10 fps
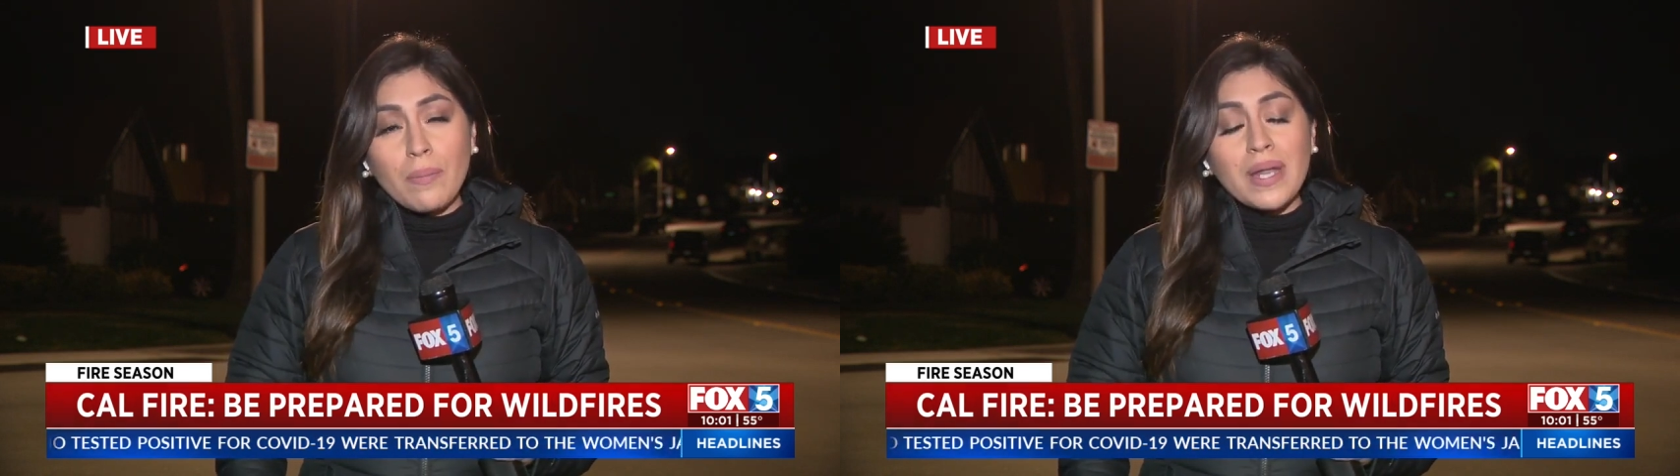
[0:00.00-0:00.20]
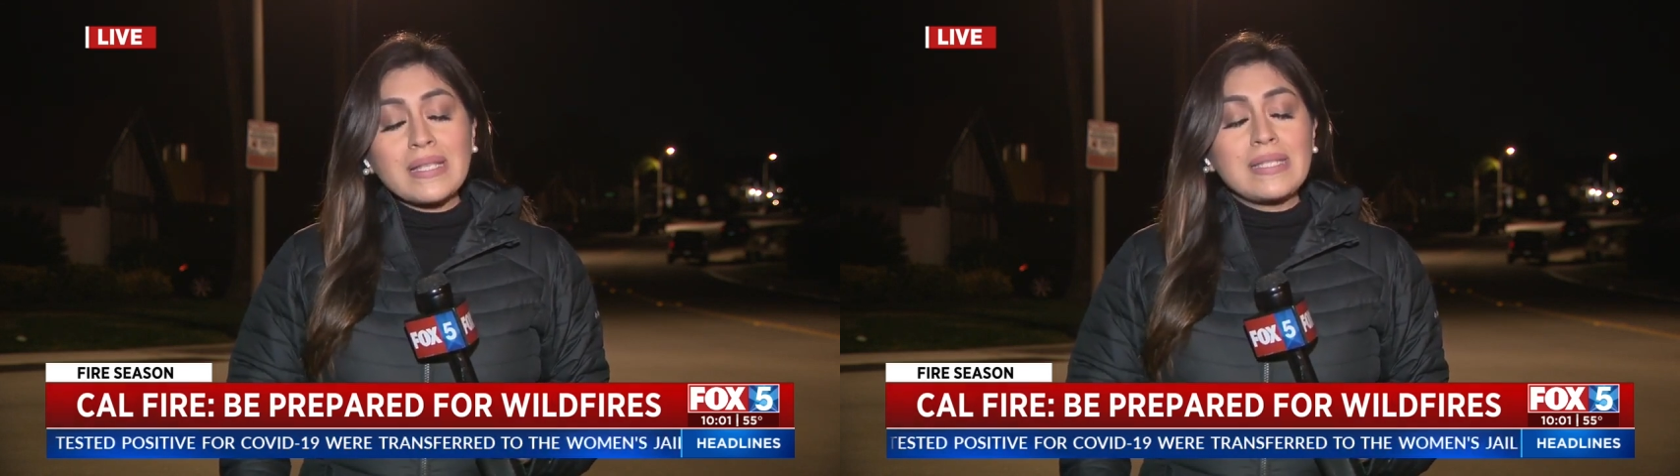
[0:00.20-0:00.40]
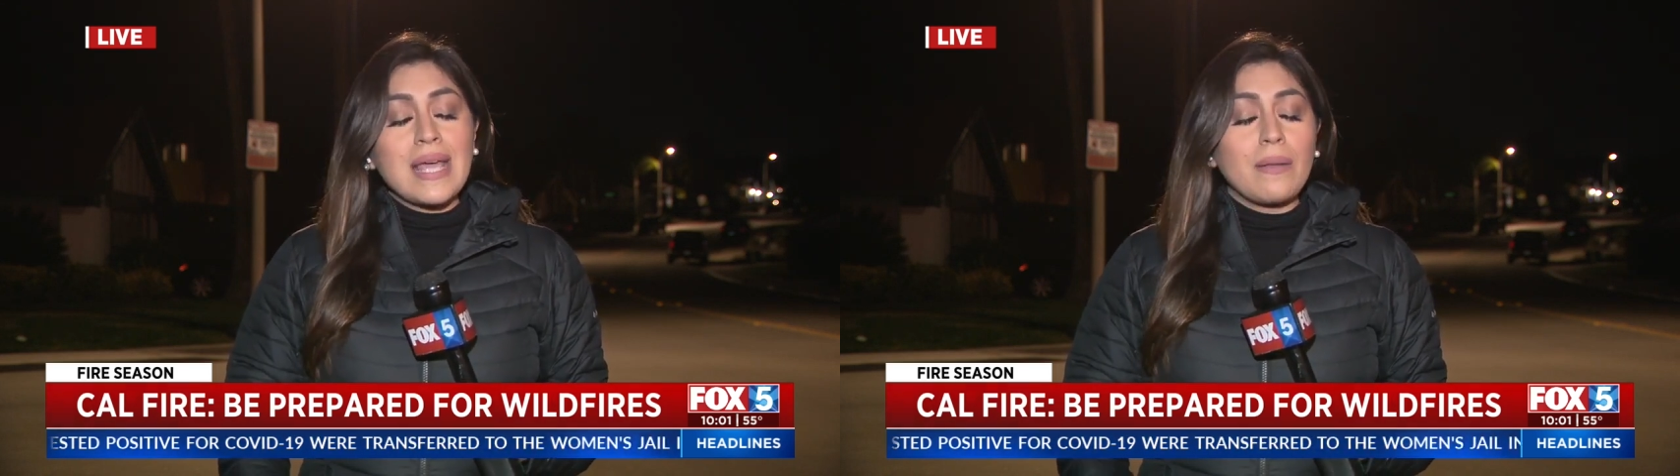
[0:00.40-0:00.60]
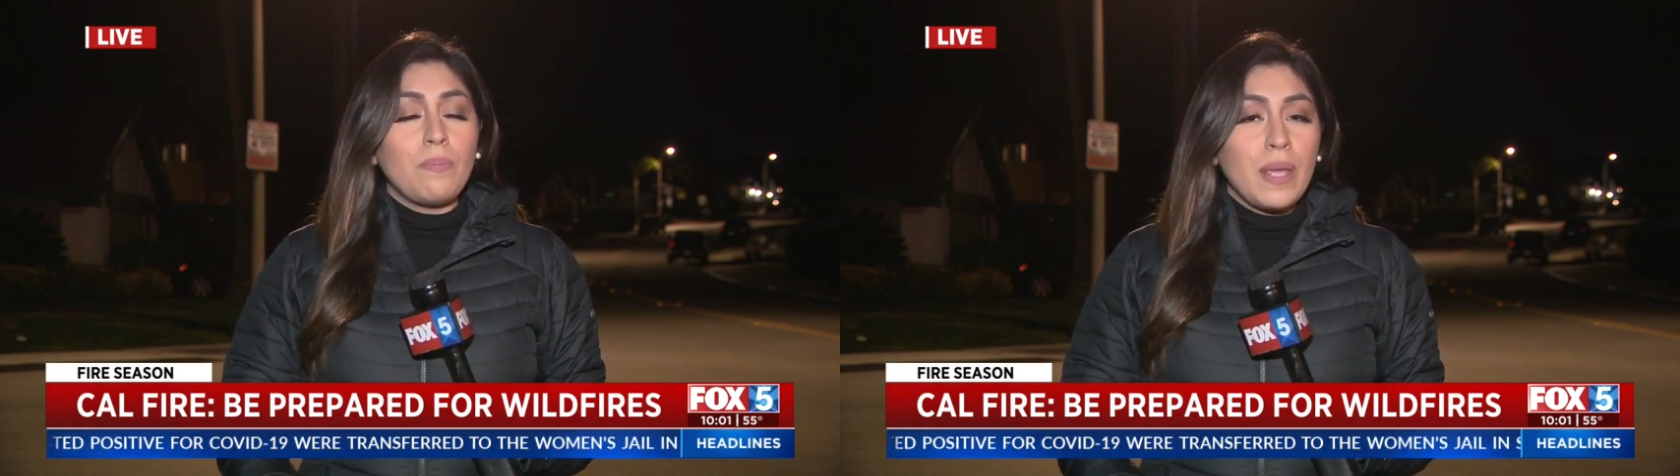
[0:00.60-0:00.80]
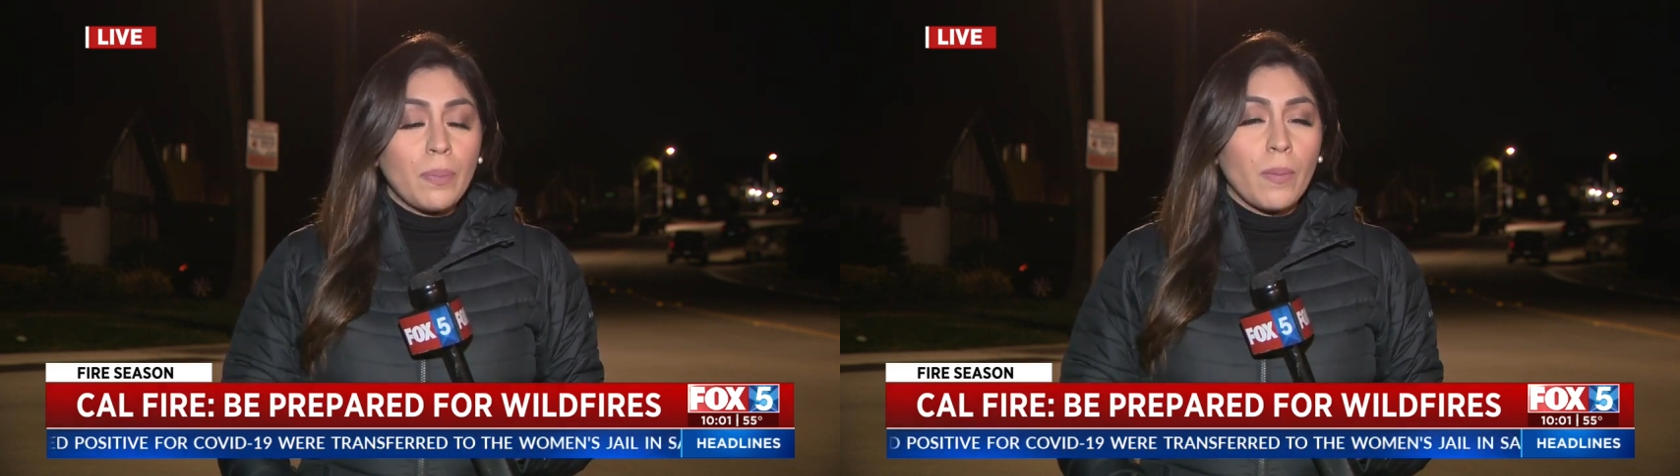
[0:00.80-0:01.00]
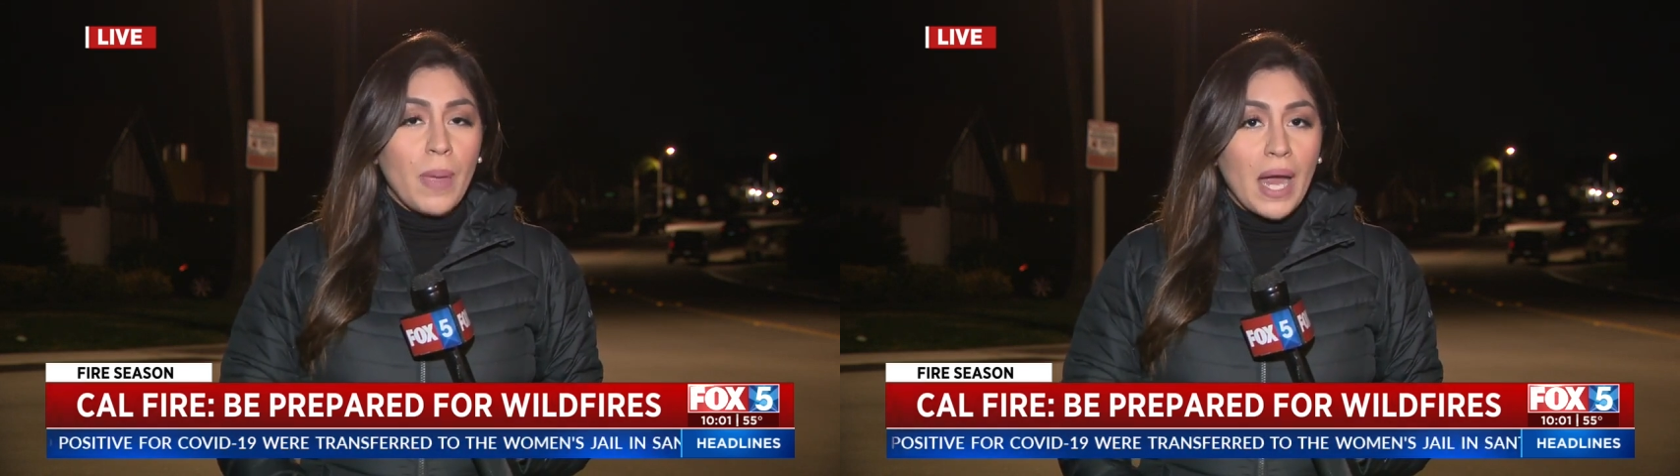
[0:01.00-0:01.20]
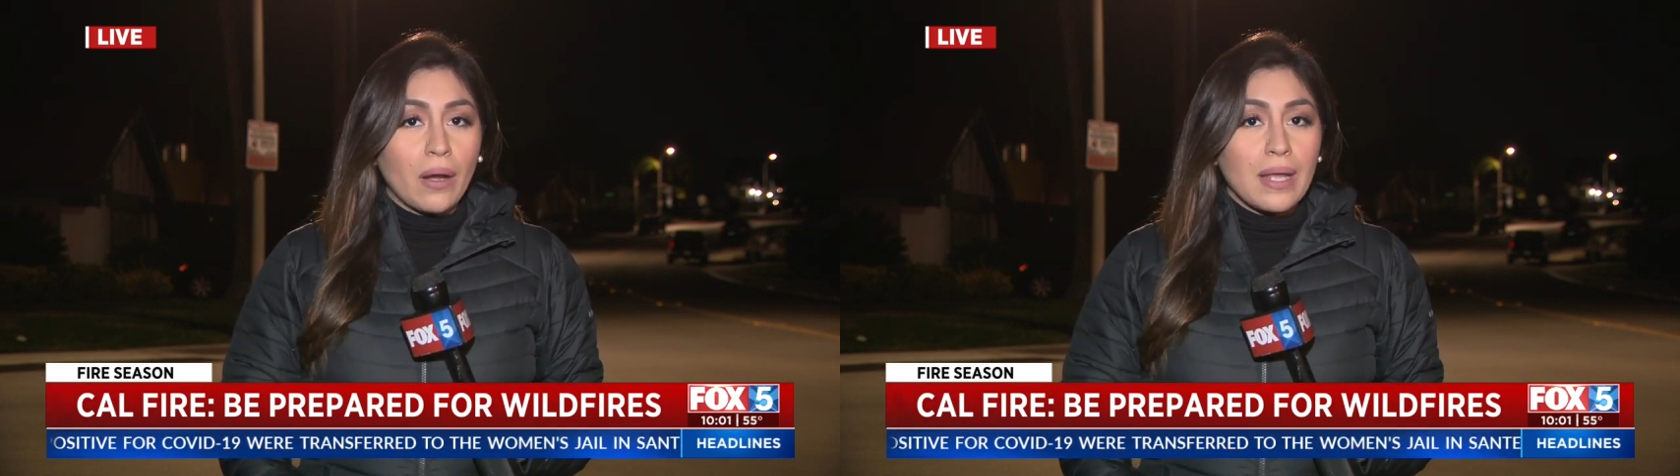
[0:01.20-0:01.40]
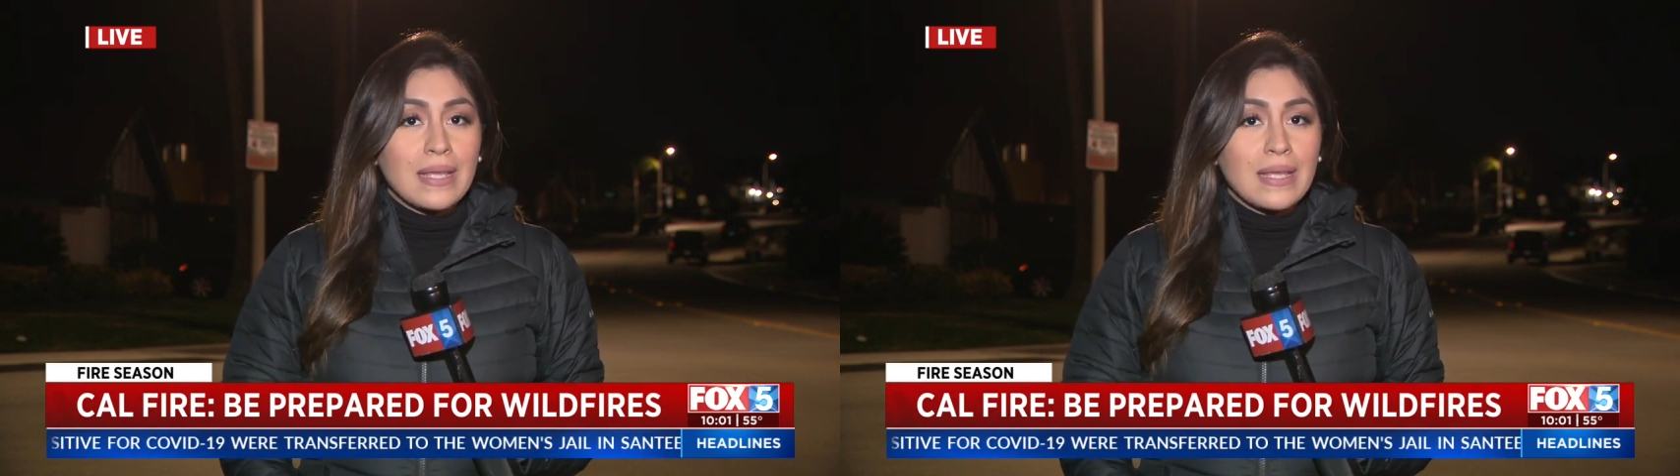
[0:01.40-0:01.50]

but instead be prepared